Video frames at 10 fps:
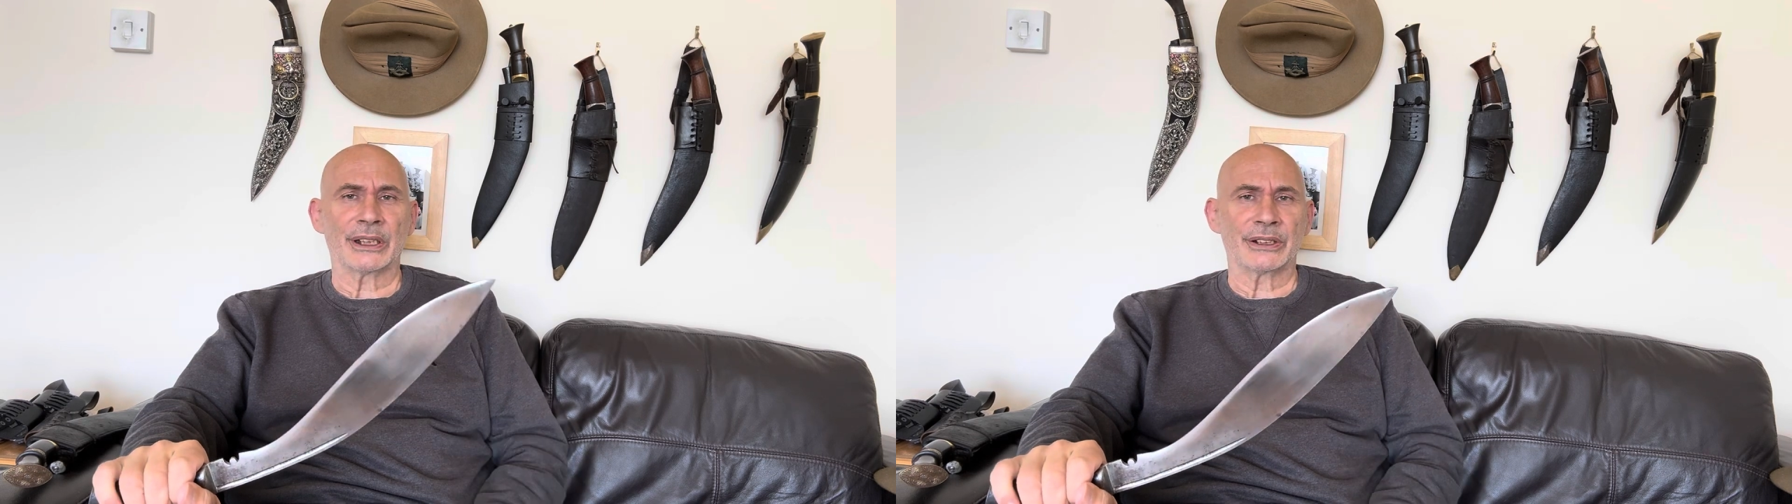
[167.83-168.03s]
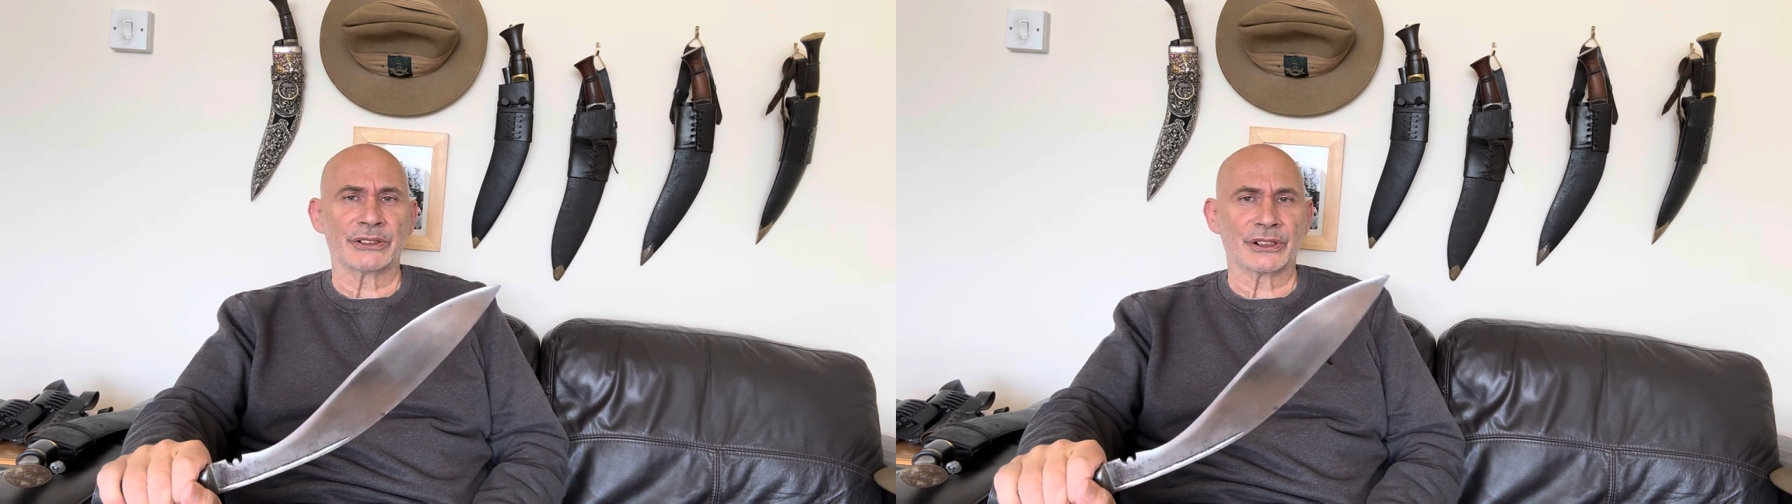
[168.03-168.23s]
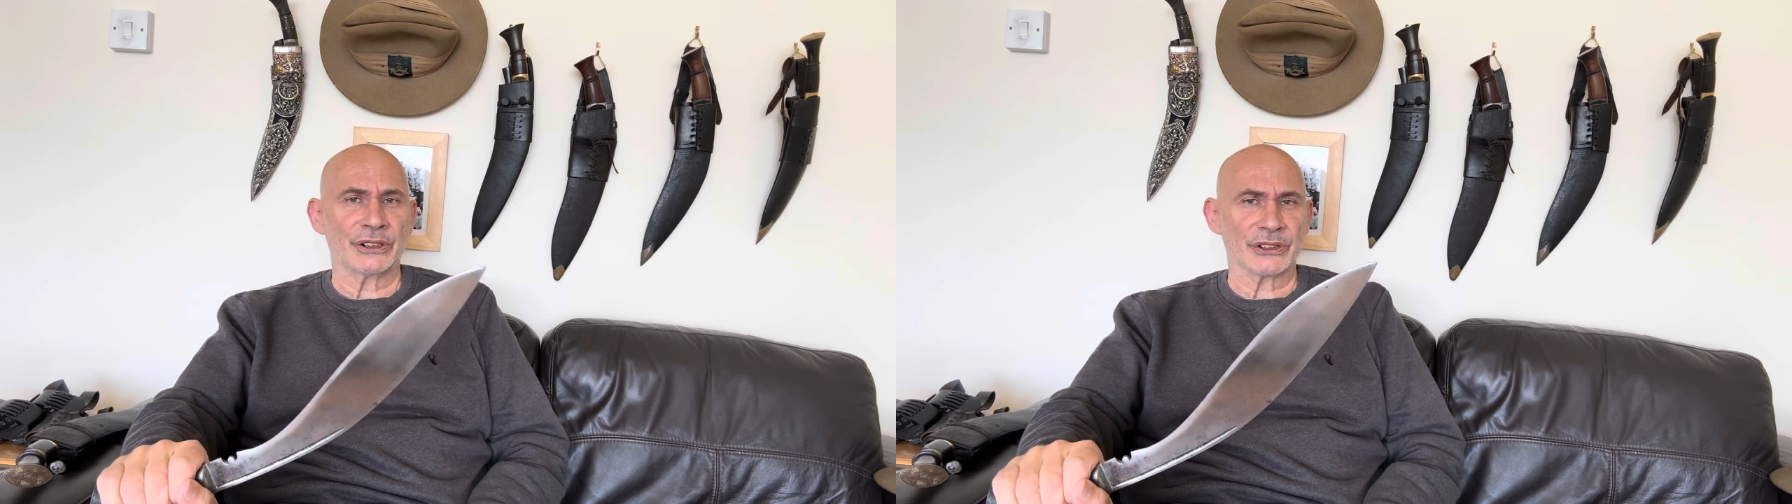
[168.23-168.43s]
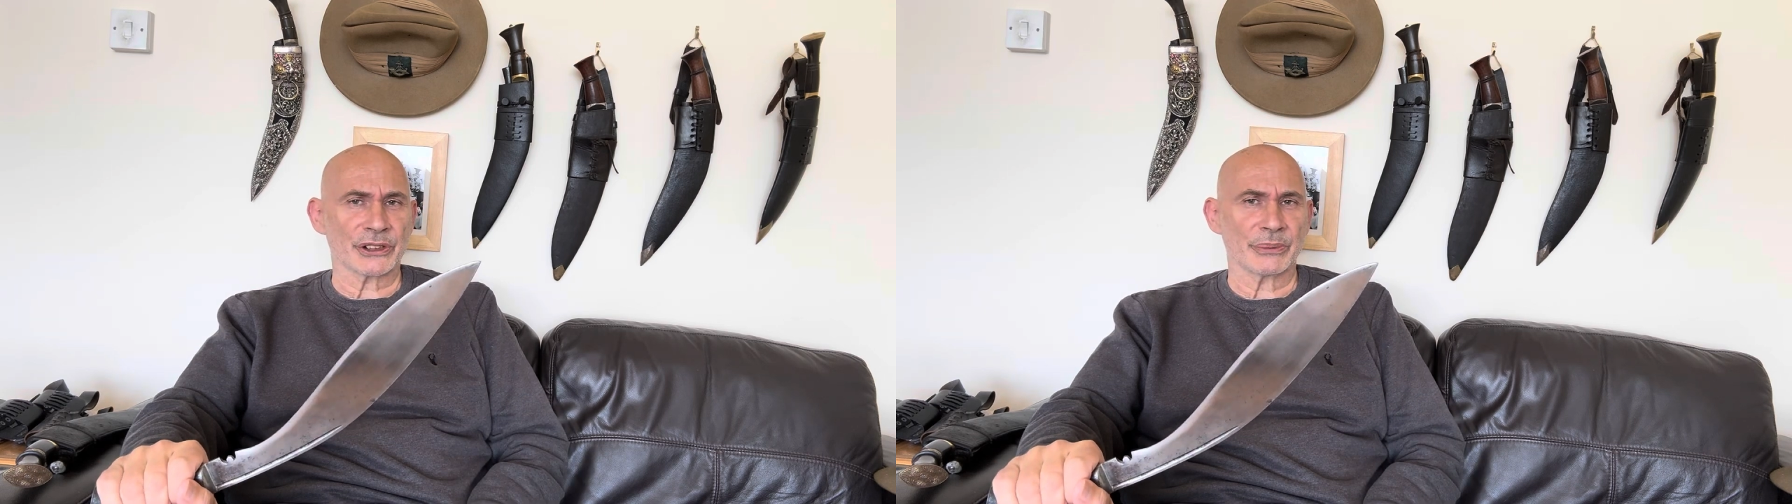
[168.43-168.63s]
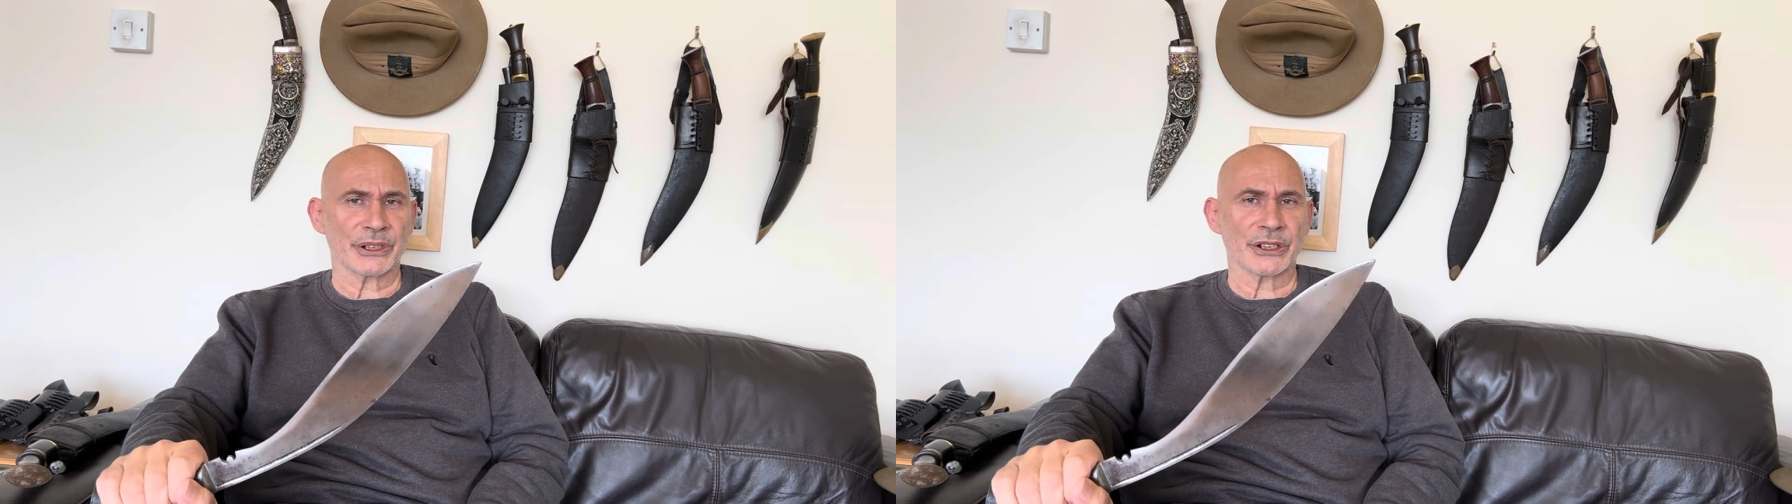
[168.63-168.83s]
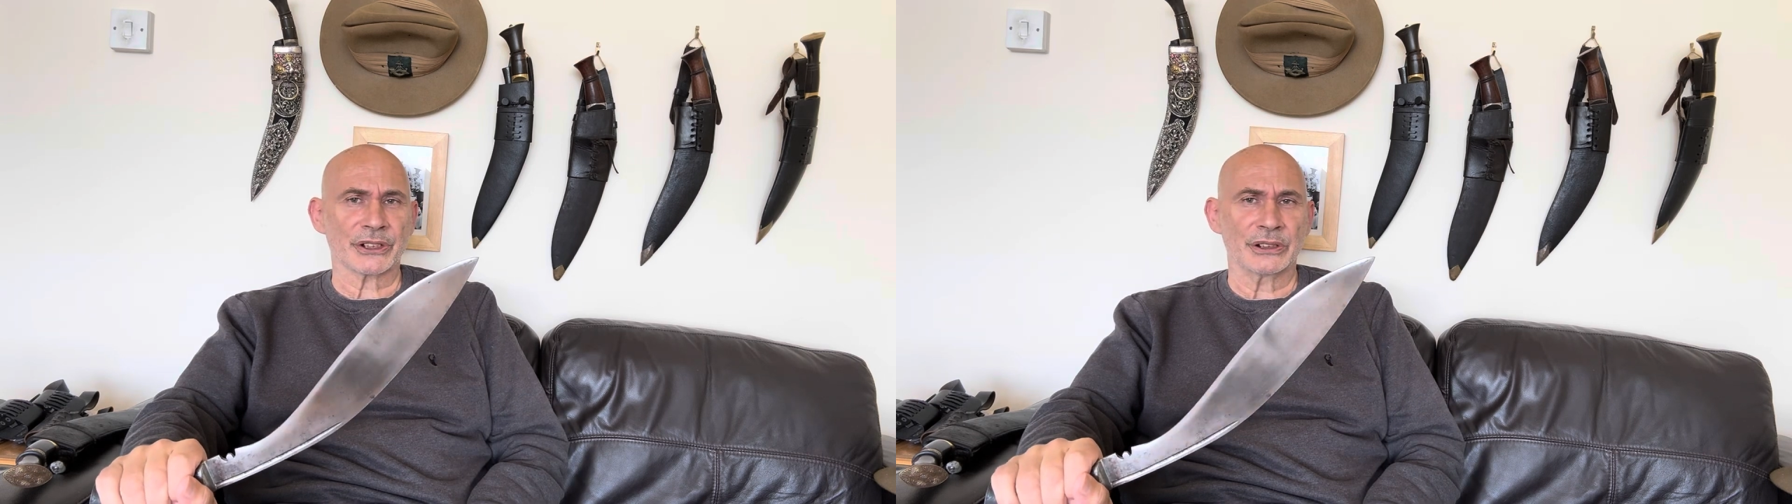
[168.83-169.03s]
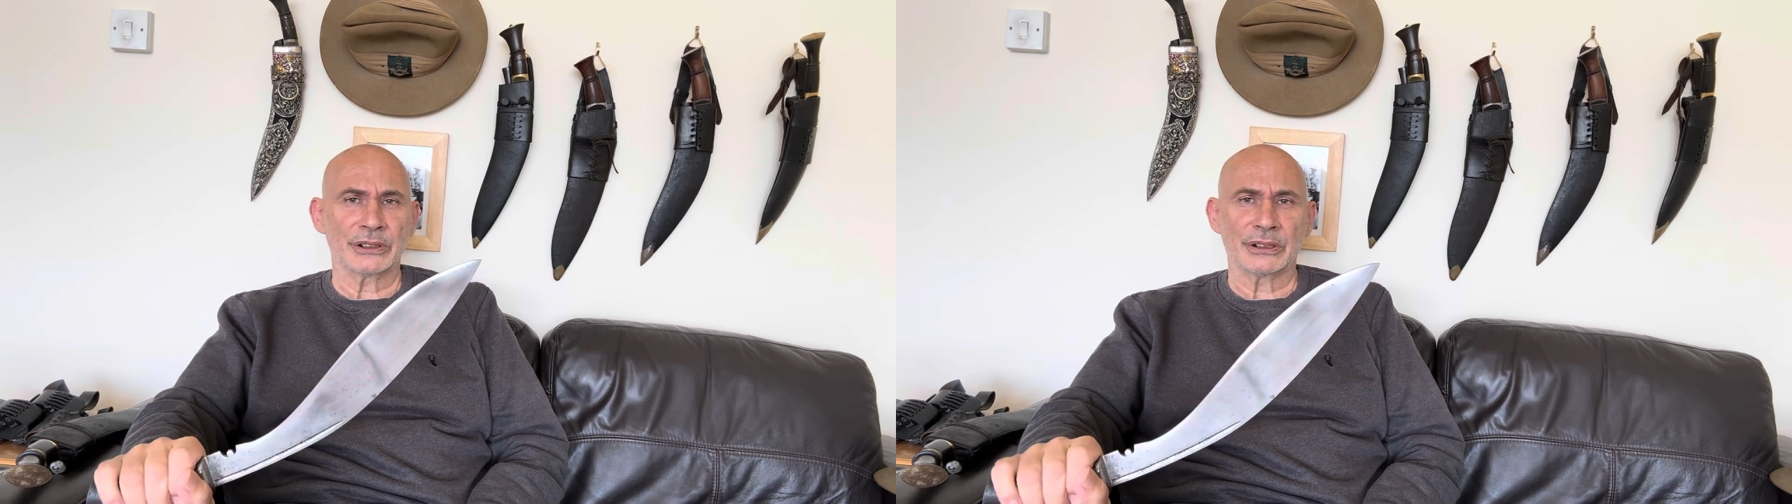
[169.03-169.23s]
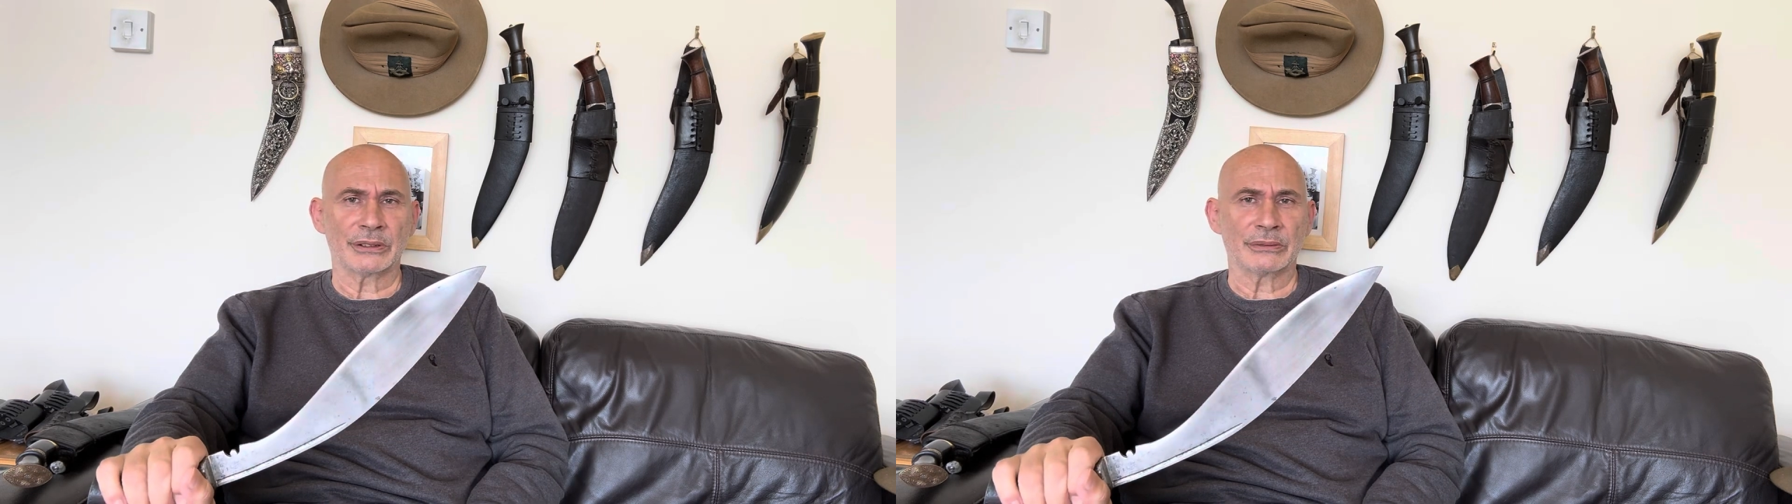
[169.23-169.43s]
and charge a position
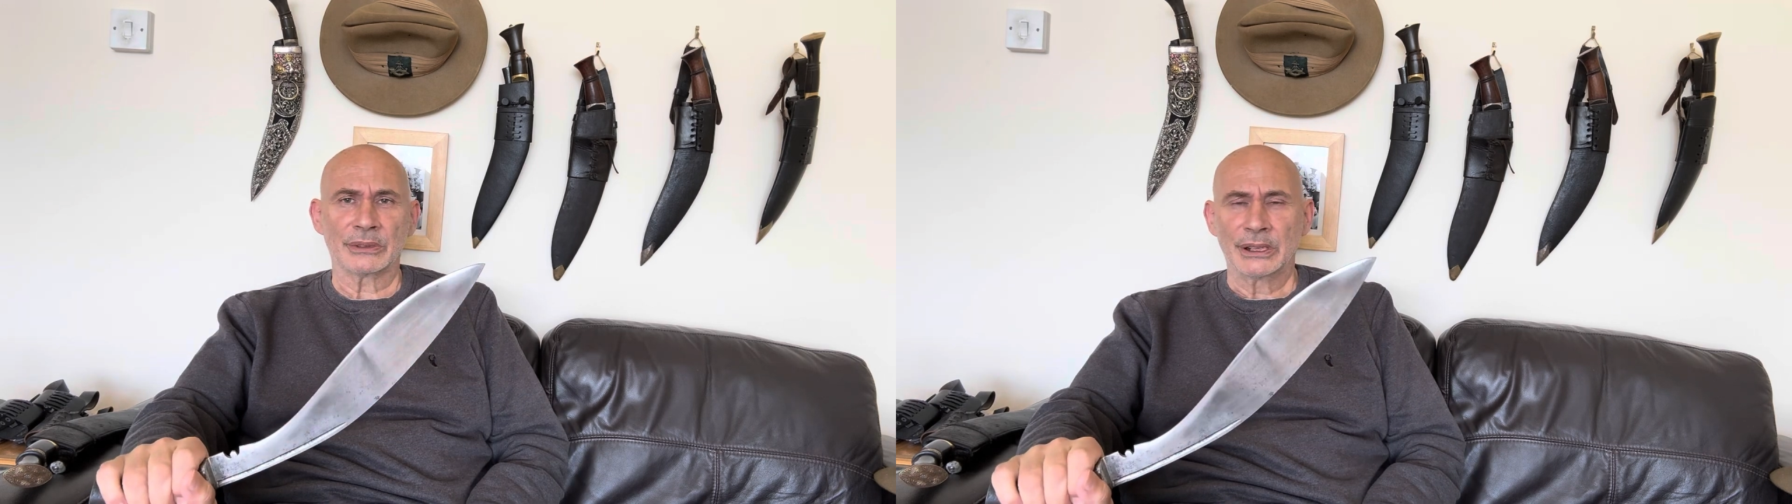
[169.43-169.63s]
and